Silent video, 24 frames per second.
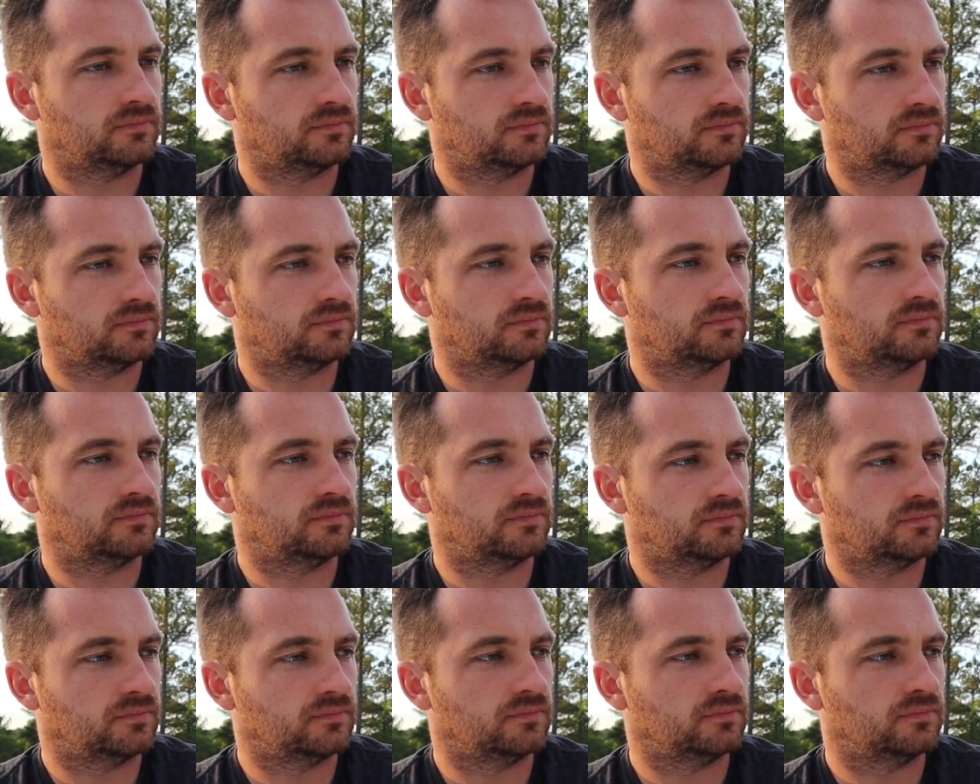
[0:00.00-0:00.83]

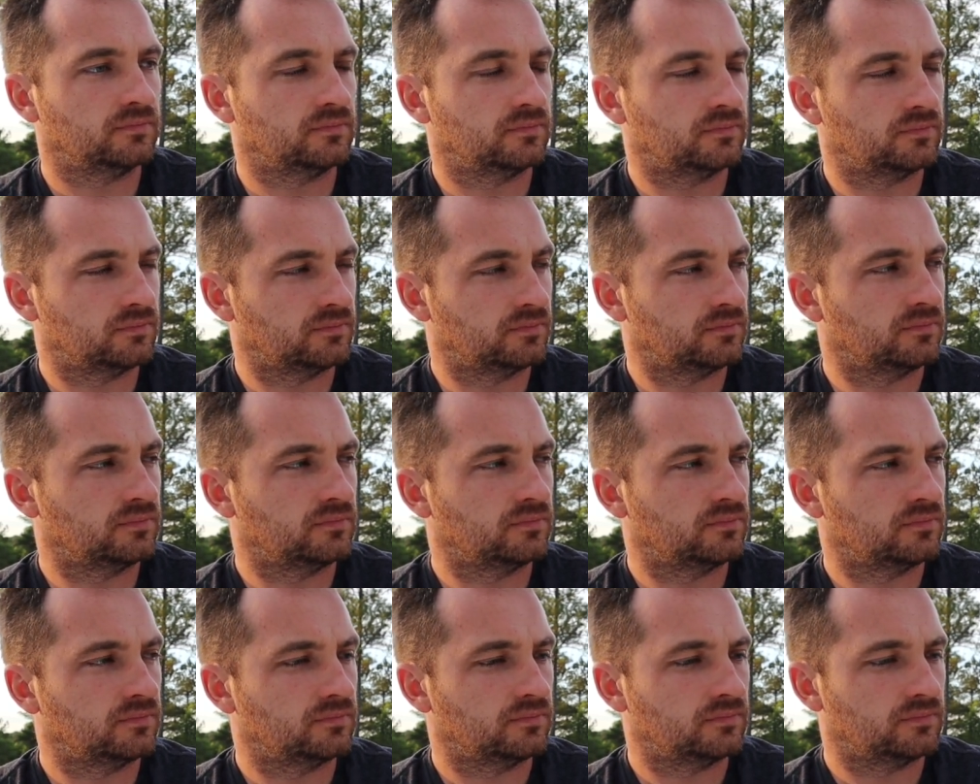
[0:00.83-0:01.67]

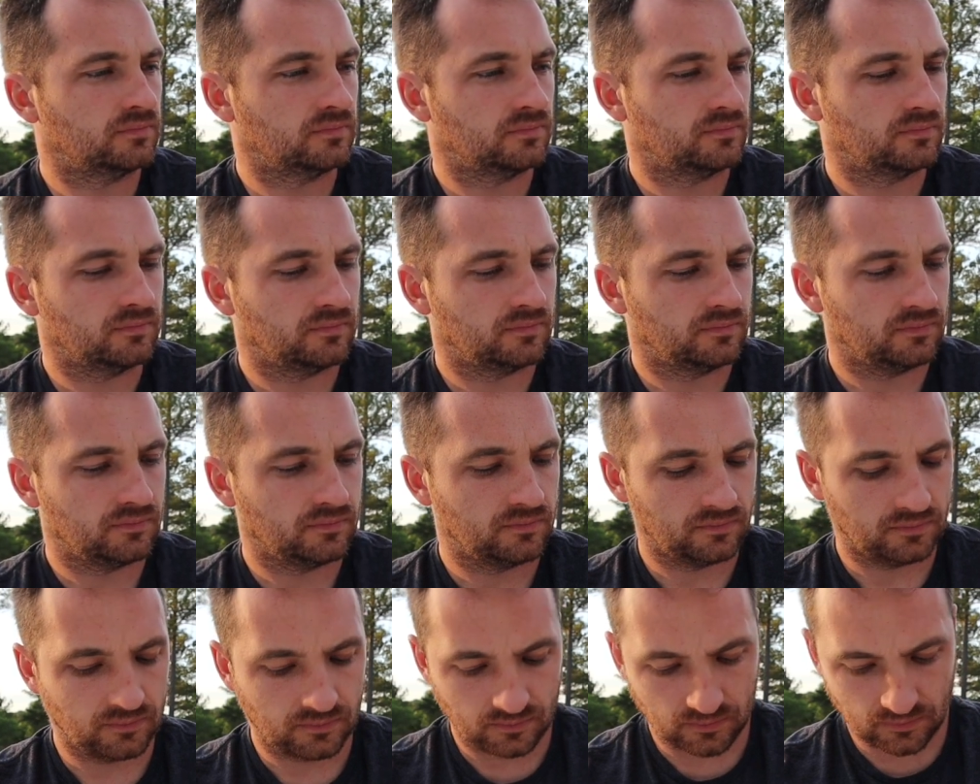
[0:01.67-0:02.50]

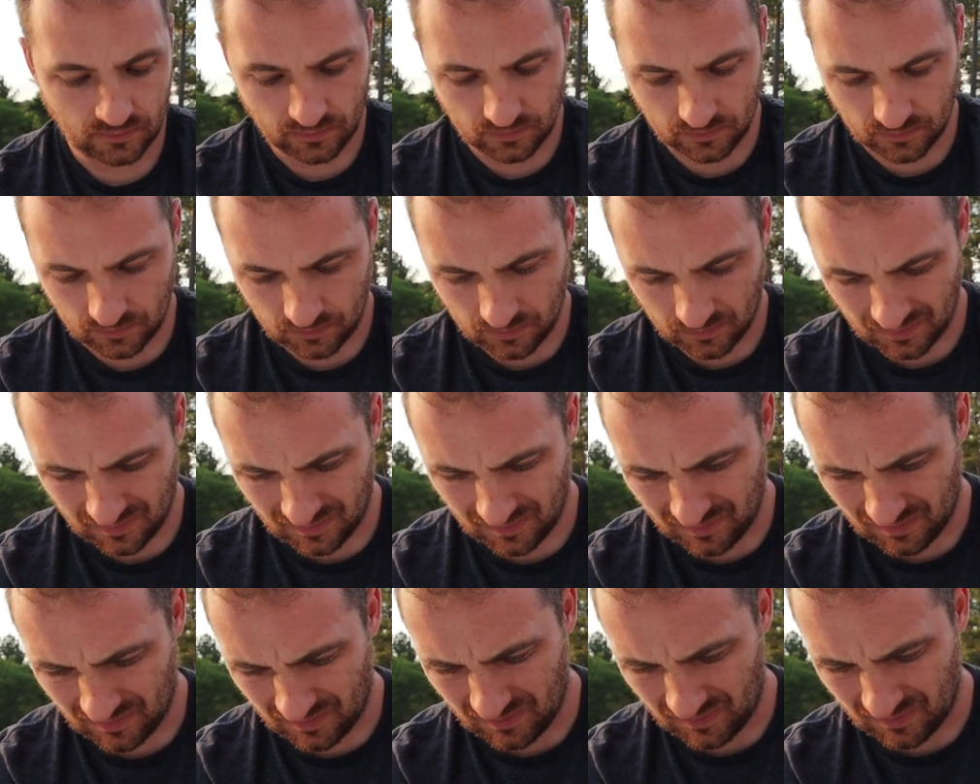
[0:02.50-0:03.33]

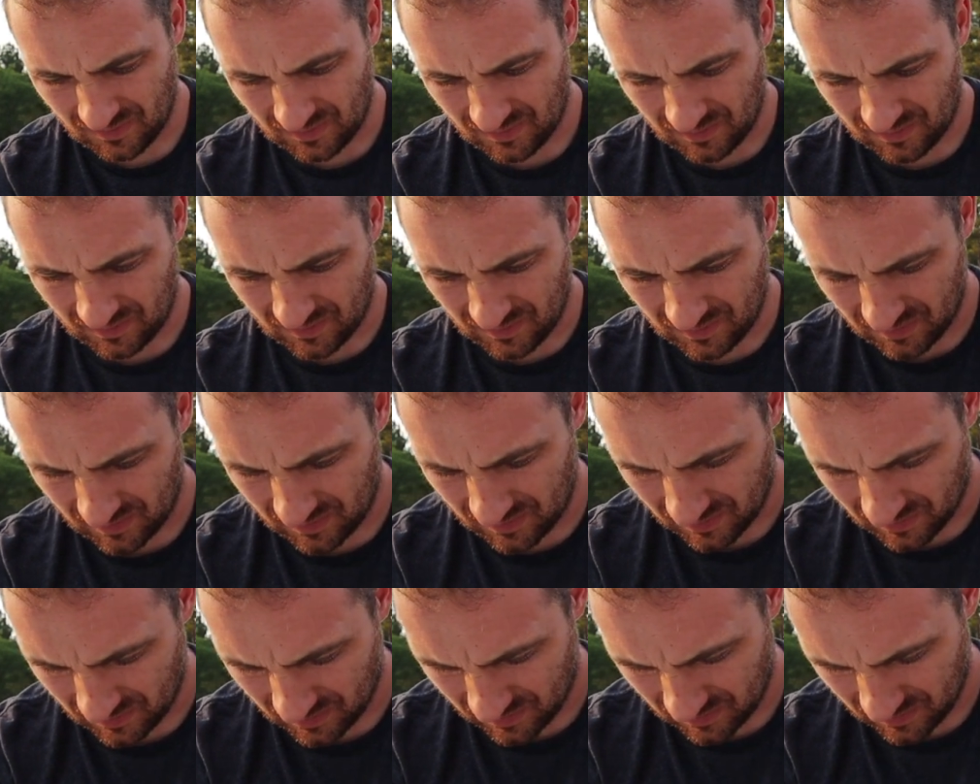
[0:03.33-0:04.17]

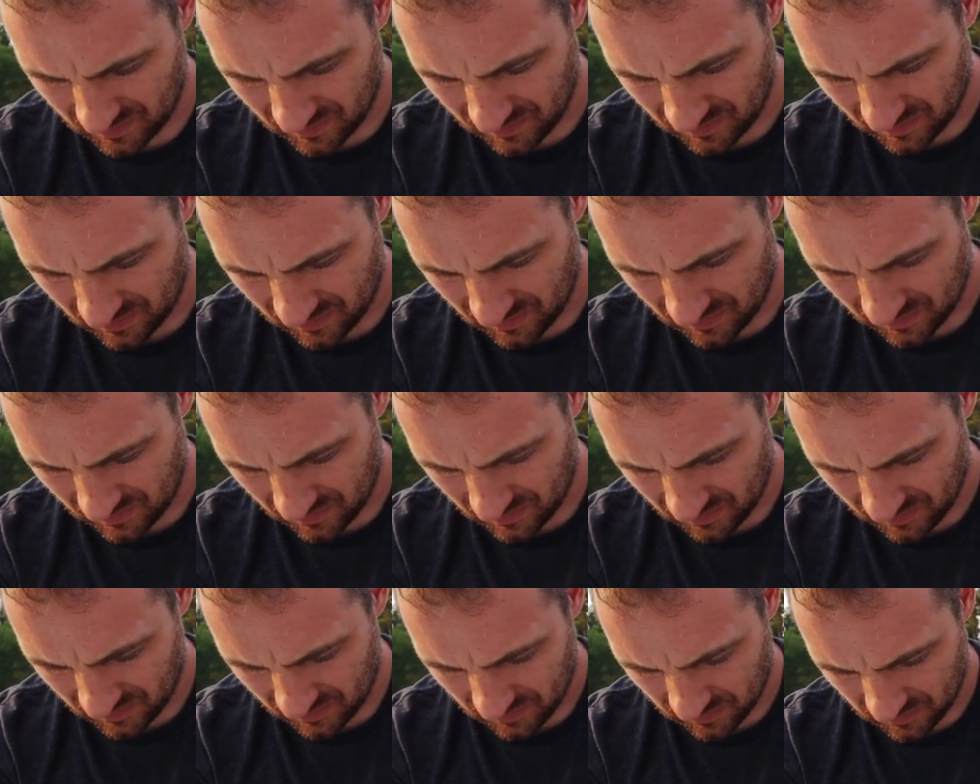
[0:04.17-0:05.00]

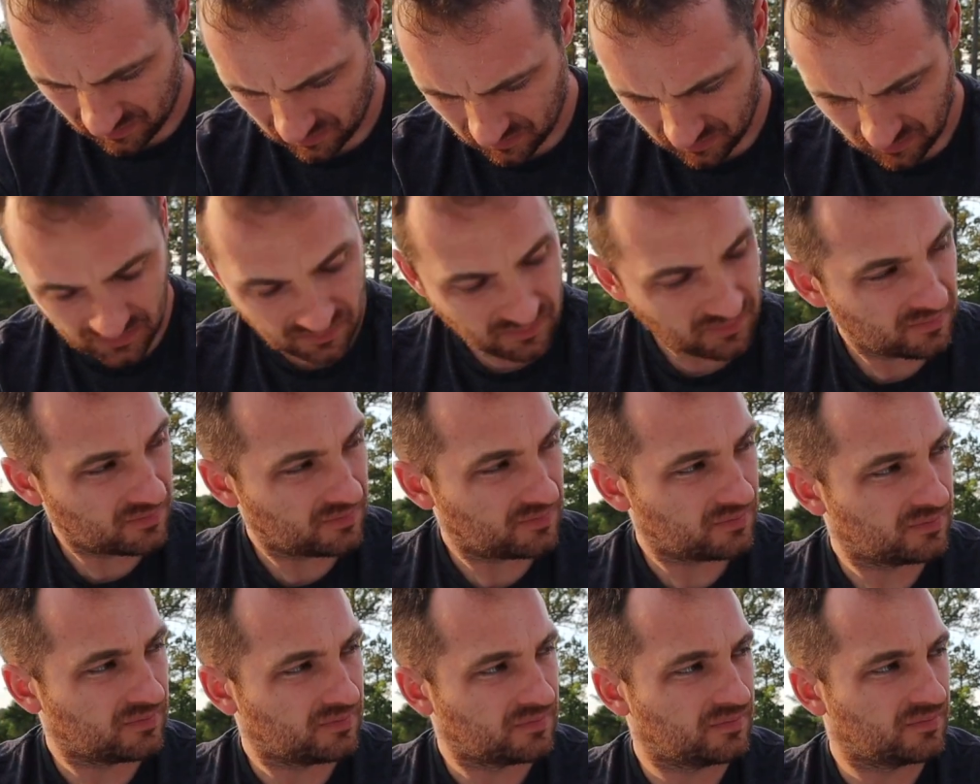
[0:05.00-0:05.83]

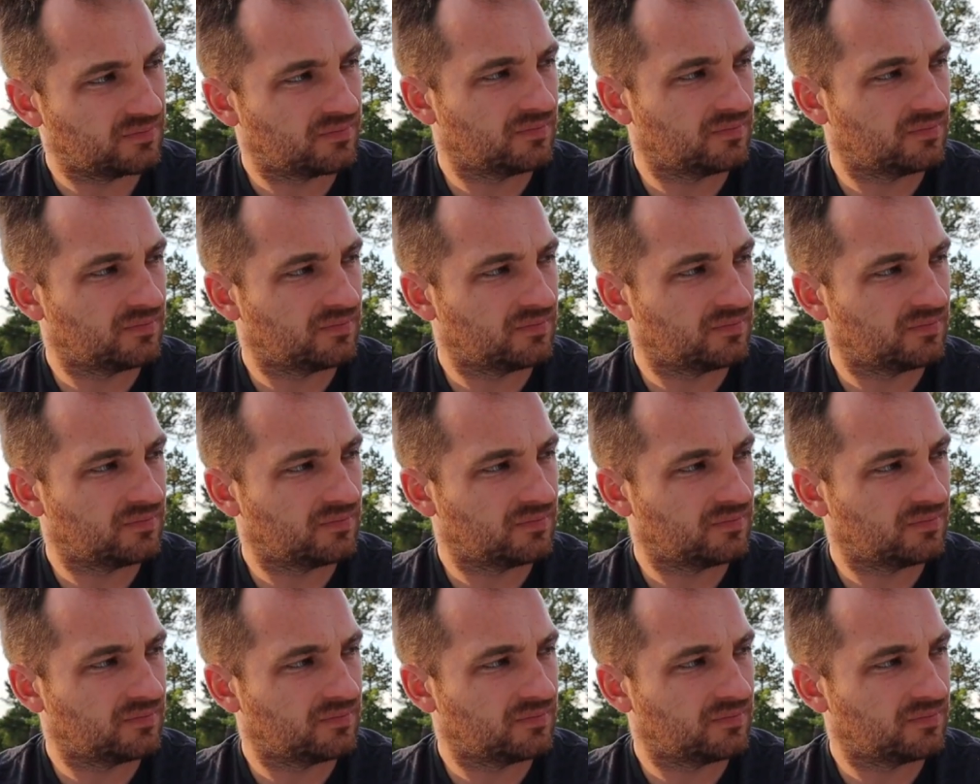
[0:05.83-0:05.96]
(silent)